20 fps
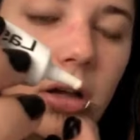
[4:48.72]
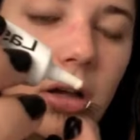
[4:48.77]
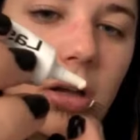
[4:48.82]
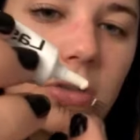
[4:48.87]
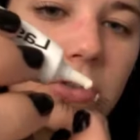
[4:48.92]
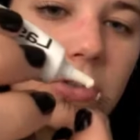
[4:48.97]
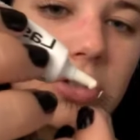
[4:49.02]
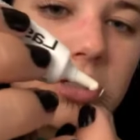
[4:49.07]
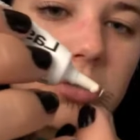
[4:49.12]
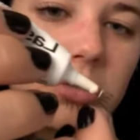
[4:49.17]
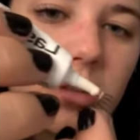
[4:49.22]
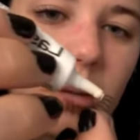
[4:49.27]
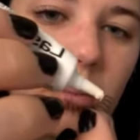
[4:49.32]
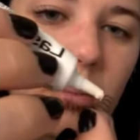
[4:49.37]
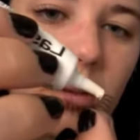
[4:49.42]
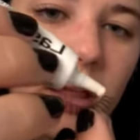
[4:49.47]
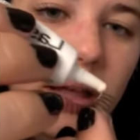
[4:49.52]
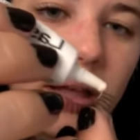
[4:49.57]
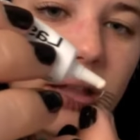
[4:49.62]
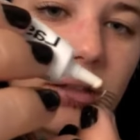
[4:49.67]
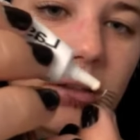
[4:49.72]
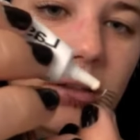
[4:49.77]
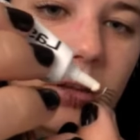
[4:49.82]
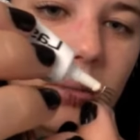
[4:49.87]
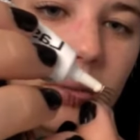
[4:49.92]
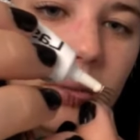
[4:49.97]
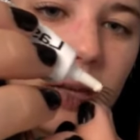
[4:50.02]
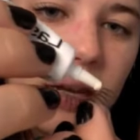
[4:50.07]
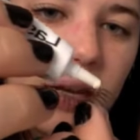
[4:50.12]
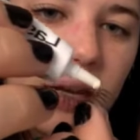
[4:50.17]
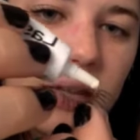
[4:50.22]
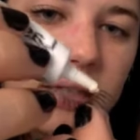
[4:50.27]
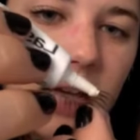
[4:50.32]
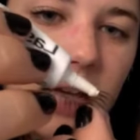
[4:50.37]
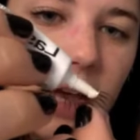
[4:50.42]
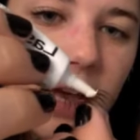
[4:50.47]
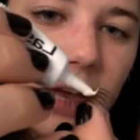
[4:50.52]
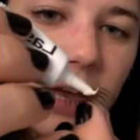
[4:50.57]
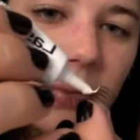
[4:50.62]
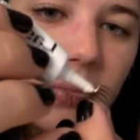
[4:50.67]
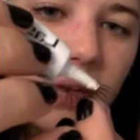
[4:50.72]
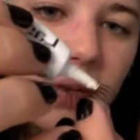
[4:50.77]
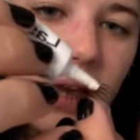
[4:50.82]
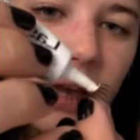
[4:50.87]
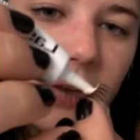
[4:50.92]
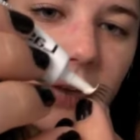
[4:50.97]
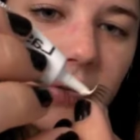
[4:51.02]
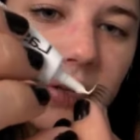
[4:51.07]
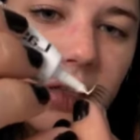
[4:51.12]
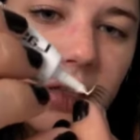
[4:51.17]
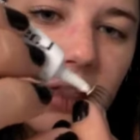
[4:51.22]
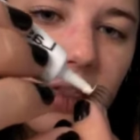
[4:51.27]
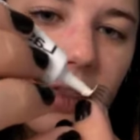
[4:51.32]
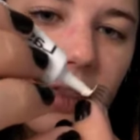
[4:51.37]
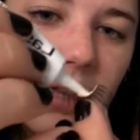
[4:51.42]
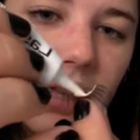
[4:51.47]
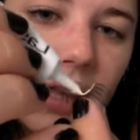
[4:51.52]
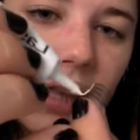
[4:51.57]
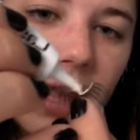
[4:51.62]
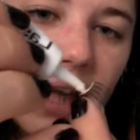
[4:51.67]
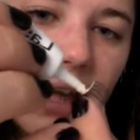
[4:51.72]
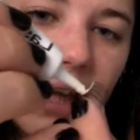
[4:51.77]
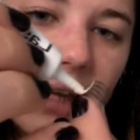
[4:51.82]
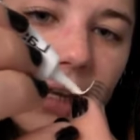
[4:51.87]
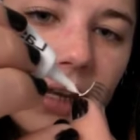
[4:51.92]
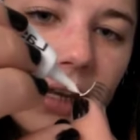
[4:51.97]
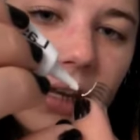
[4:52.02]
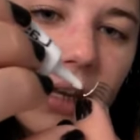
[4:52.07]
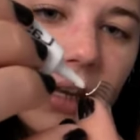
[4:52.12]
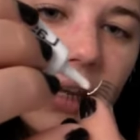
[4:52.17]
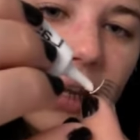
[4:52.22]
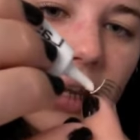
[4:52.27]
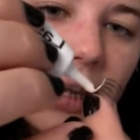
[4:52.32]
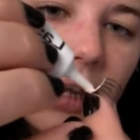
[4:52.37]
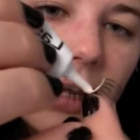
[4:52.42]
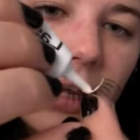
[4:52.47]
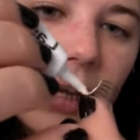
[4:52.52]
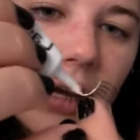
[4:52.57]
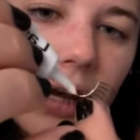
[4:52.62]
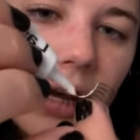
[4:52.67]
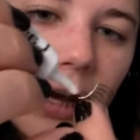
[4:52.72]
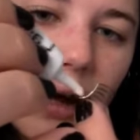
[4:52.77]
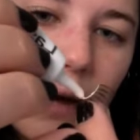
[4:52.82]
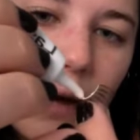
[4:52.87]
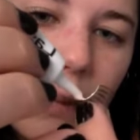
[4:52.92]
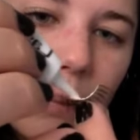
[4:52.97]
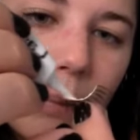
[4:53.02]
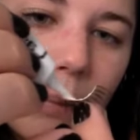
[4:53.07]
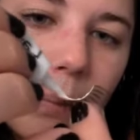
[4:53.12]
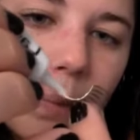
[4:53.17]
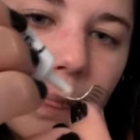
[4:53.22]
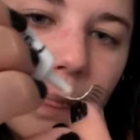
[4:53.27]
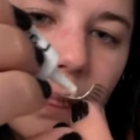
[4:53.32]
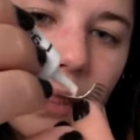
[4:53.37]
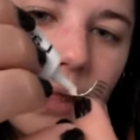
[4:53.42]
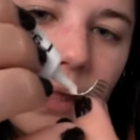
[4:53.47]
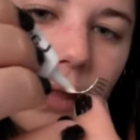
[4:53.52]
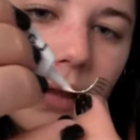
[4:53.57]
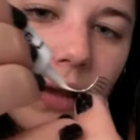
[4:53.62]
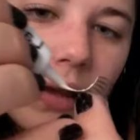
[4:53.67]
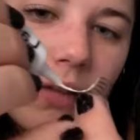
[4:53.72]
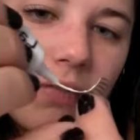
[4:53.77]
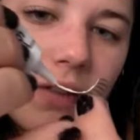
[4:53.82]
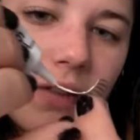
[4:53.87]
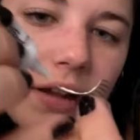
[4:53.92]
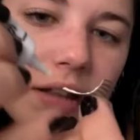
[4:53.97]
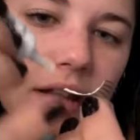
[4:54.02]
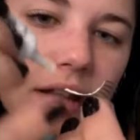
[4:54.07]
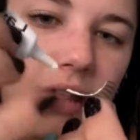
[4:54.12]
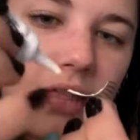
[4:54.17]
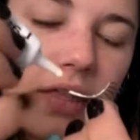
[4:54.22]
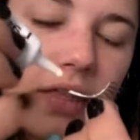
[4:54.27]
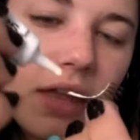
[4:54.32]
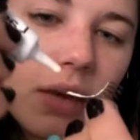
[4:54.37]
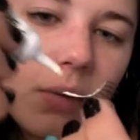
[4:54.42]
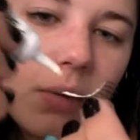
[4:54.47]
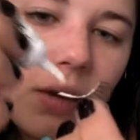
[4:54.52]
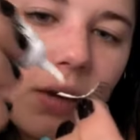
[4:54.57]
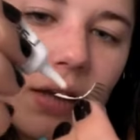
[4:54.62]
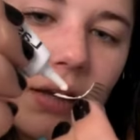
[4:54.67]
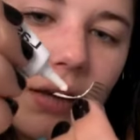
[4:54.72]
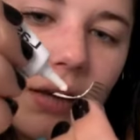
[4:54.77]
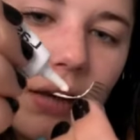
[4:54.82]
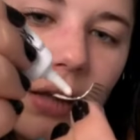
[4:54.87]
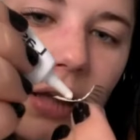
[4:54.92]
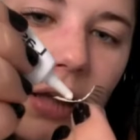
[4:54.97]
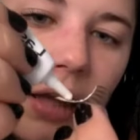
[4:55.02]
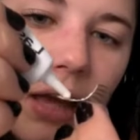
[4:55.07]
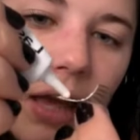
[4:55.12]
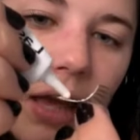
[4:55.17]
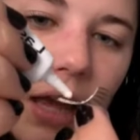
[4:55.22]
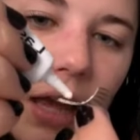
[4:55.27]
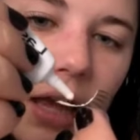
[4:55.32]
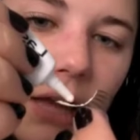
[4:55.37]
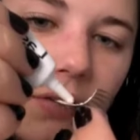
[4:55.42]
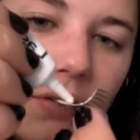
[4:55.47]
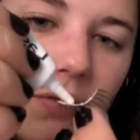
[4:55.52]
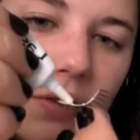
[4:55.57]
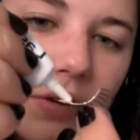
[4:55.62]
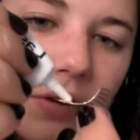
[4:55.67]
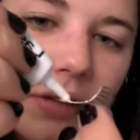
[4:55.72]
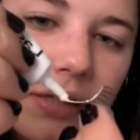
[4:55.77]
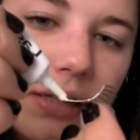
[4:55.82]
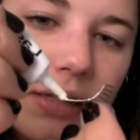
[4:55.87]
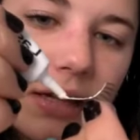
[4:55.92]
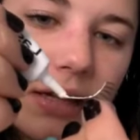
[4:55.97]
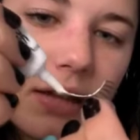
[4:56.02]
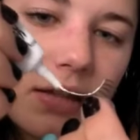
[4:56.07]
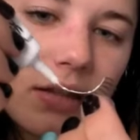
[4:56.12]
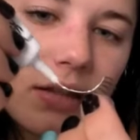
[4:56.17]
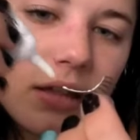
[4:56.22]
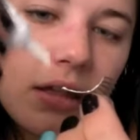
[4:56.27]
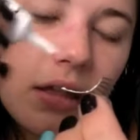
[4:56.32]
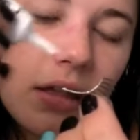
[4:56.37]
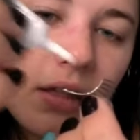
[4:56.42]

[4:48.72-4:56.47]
You just want to apply a little bit at a time, not a really thick line, a fairly thin one, and focusing the